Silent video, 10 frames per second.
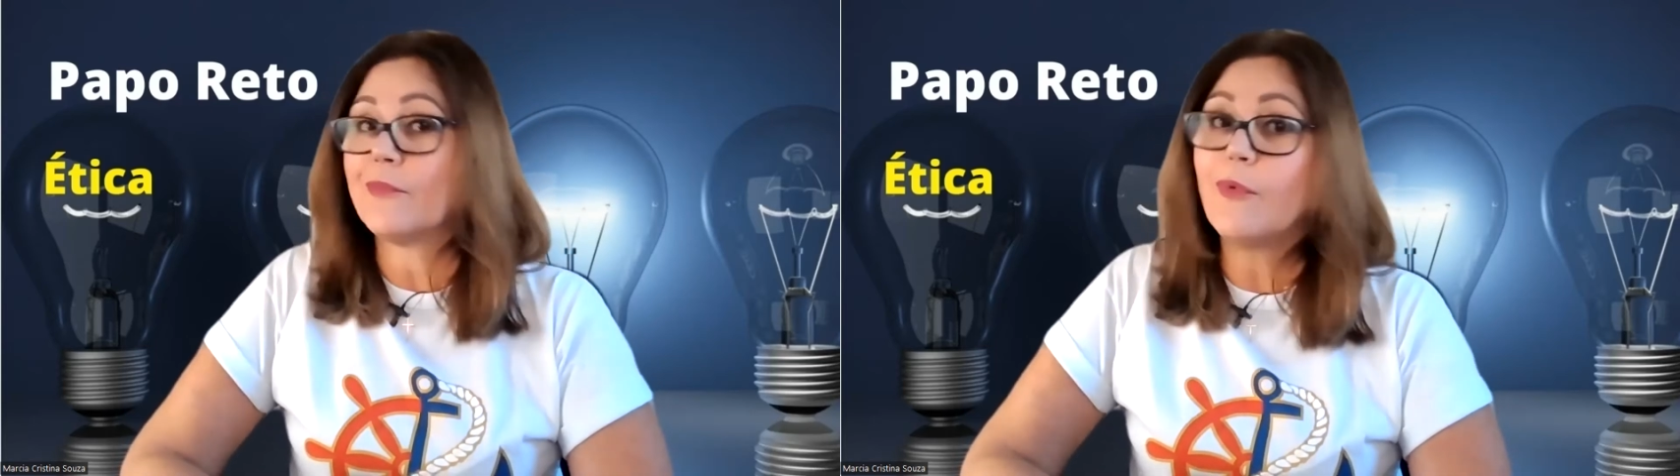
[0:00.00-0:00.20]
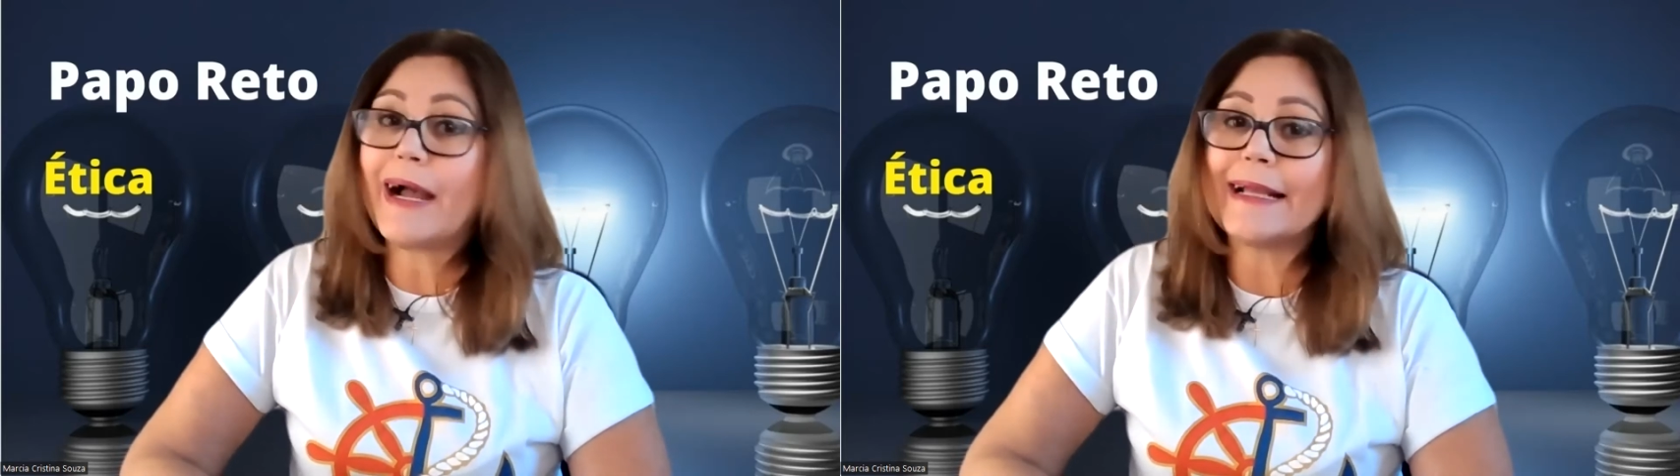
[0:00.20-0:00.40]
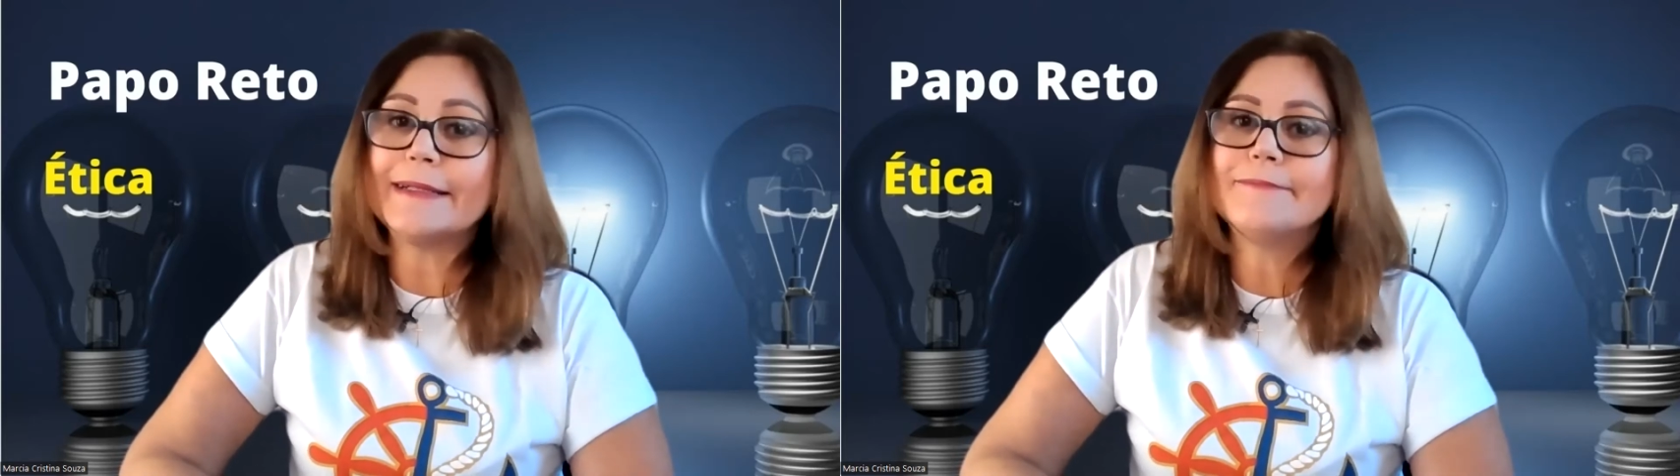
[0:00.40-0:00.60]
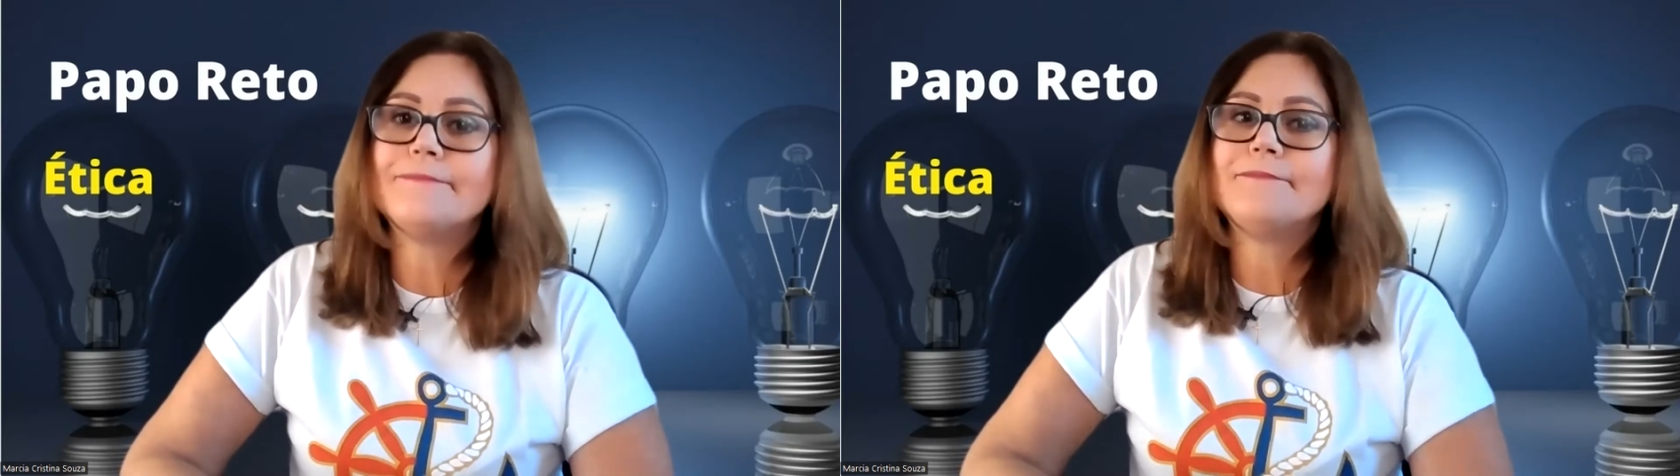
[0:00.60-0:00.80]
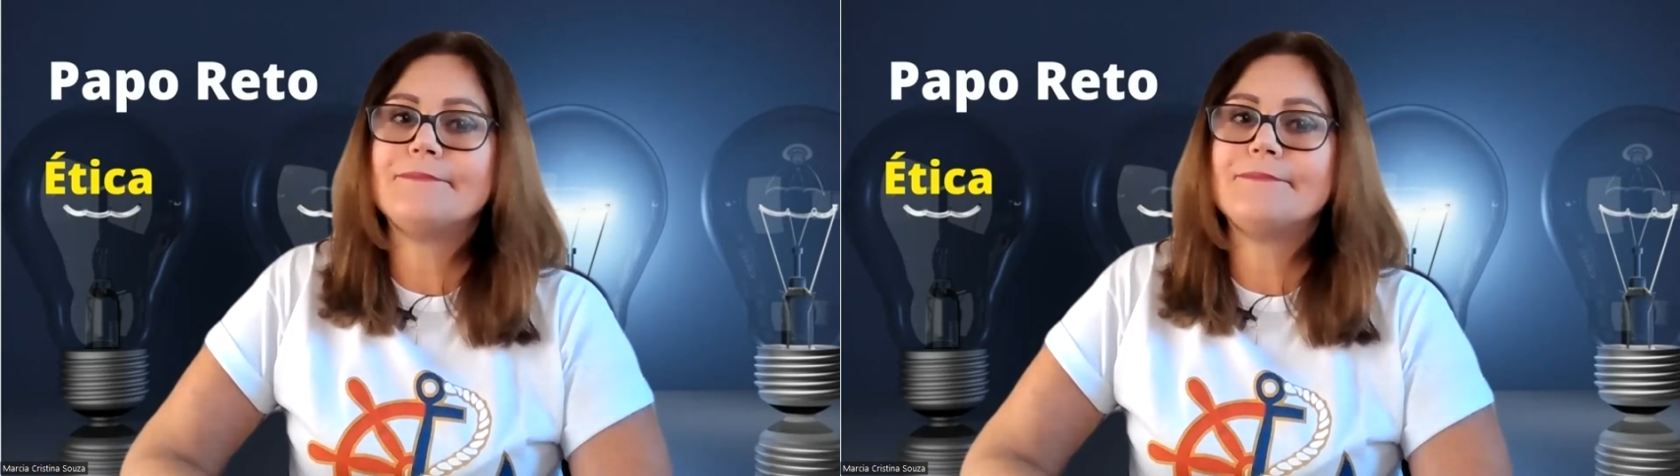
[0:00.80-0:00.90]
Why?